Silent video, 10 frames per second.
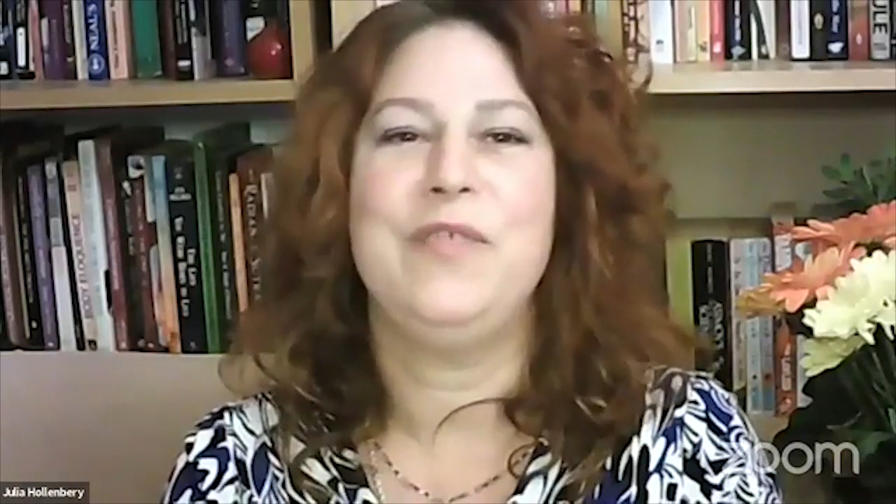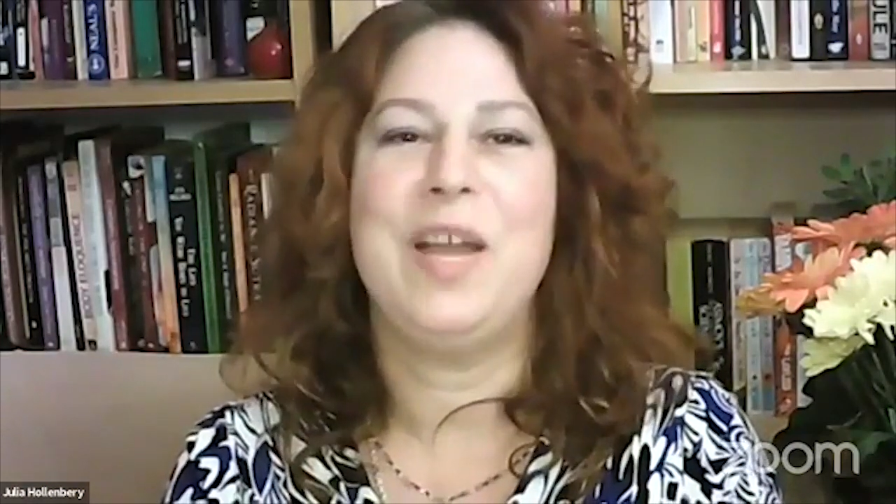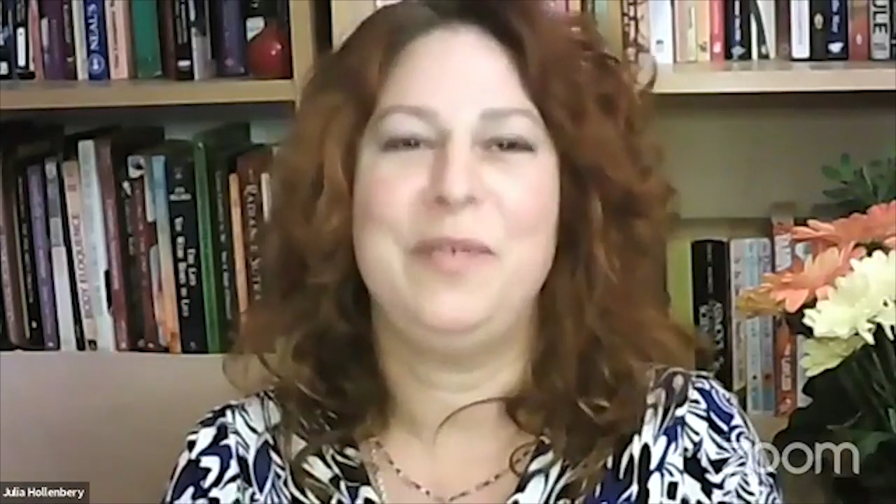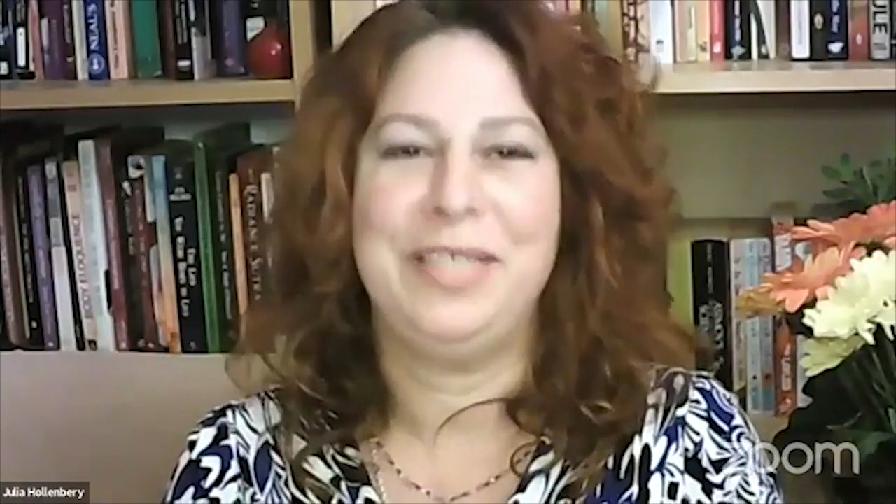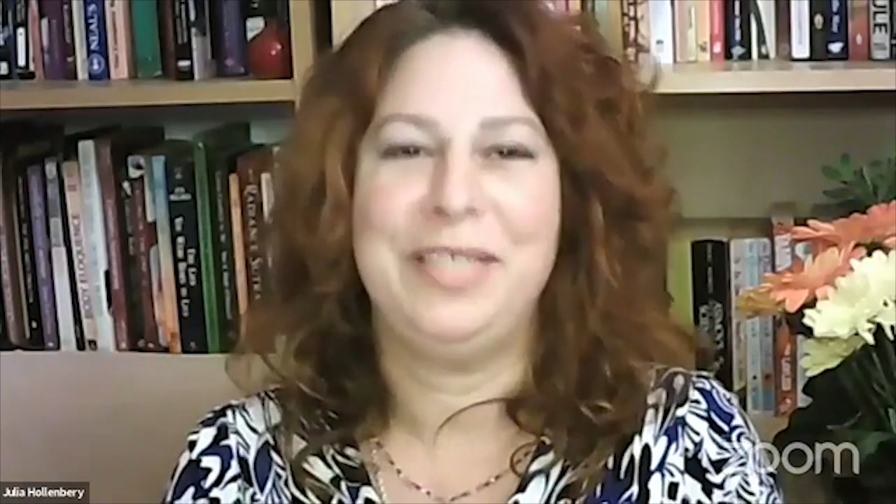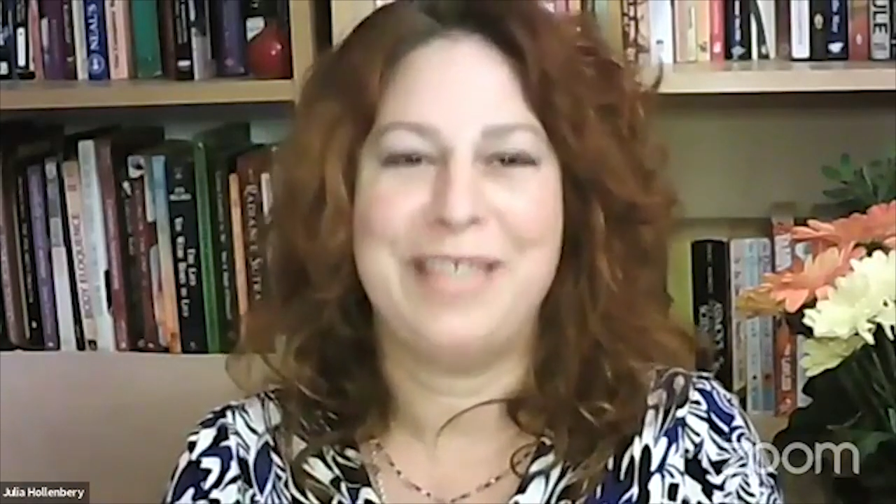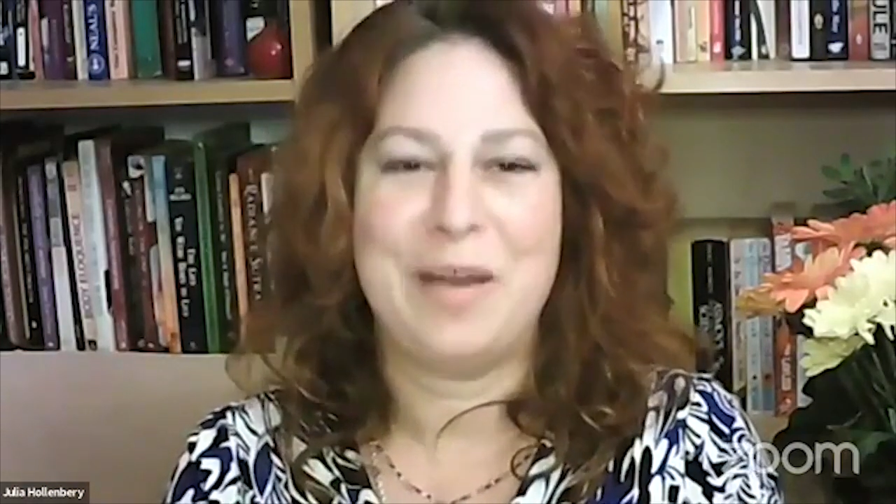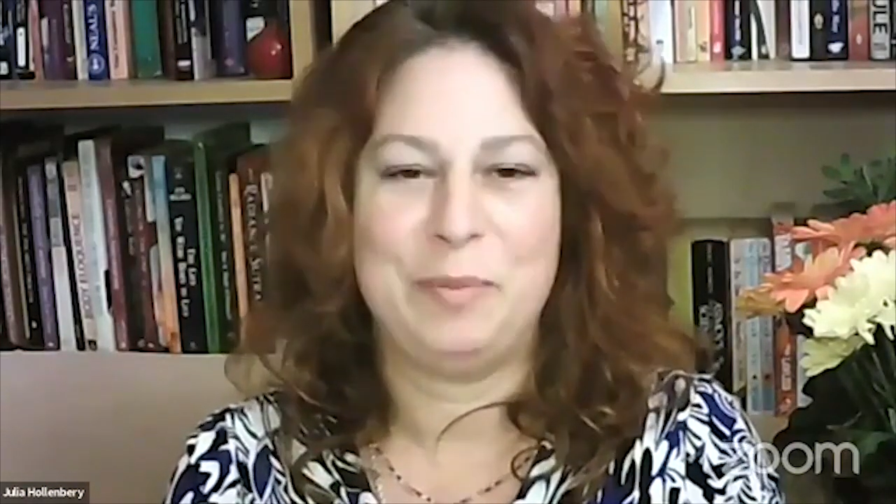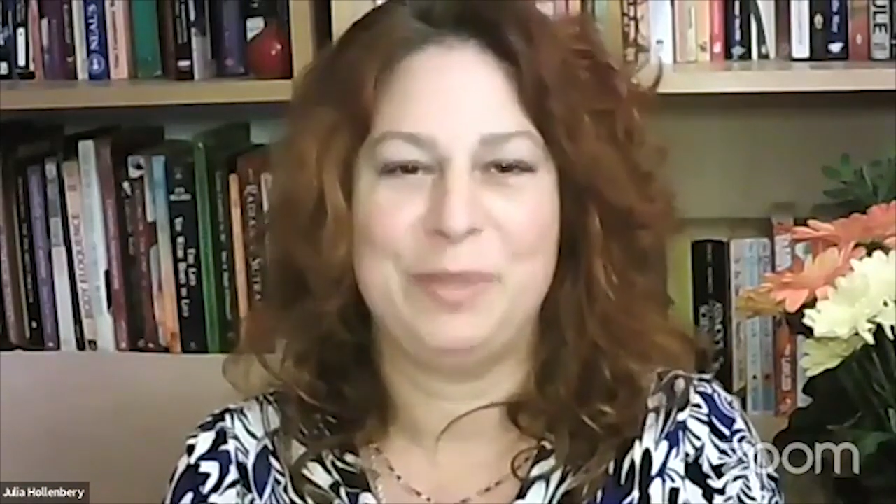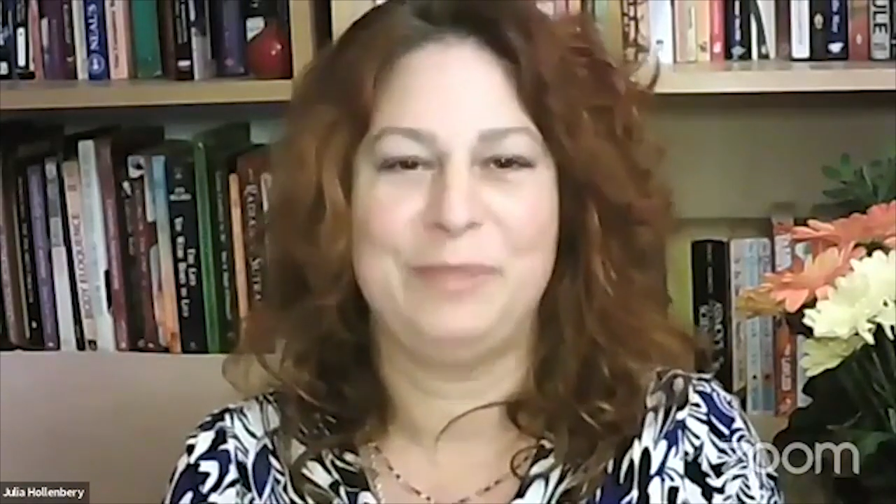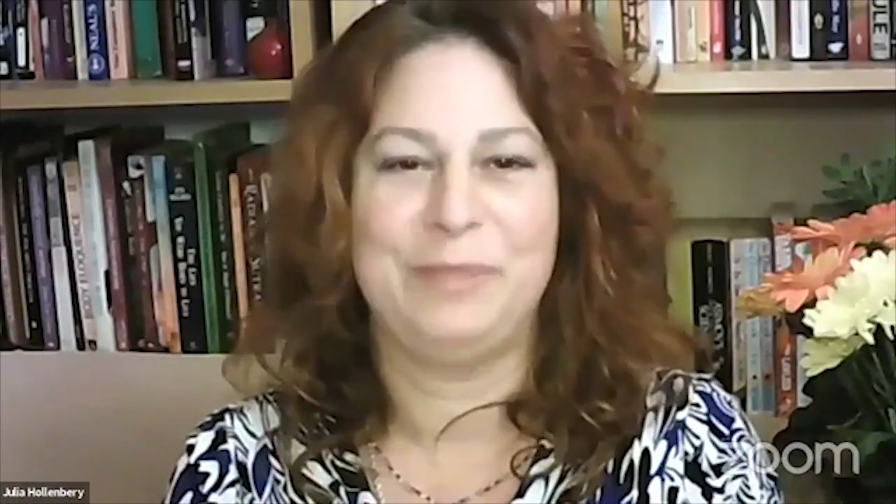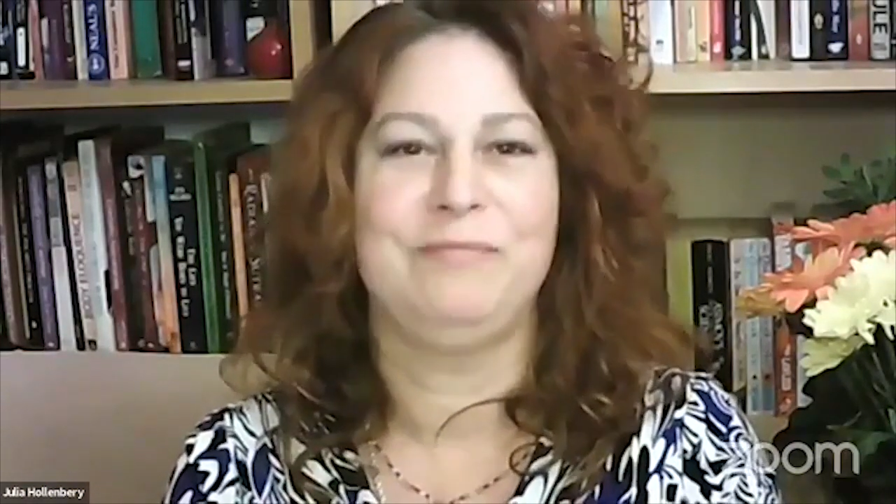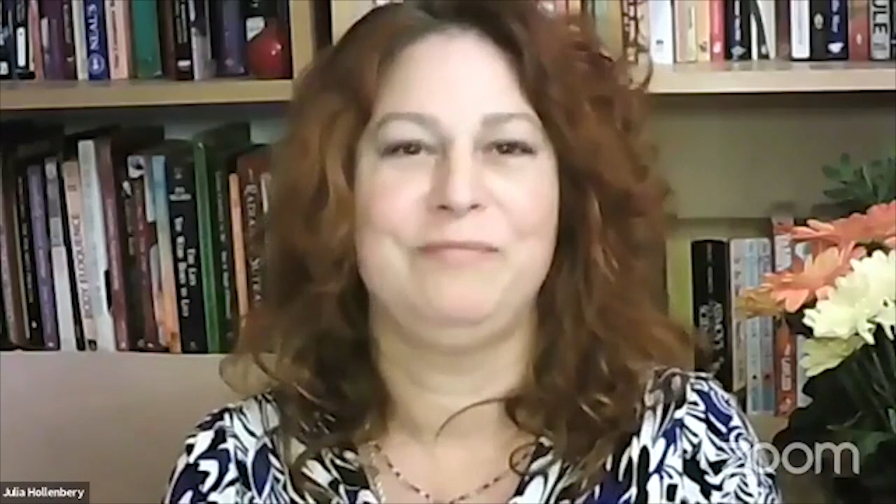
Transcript: very terrible.